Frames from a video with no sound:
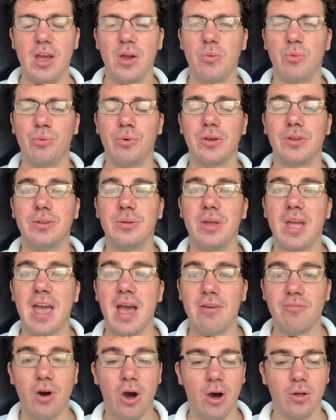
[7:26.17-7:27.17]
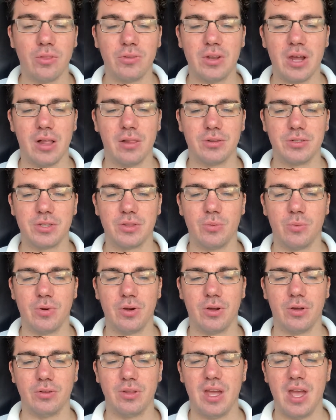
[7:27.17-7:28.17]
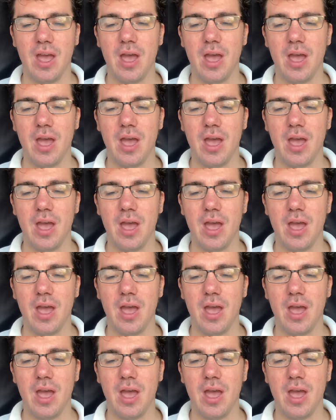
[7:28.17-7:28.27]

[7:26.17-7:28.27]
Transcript: would have all the knowledge in the world.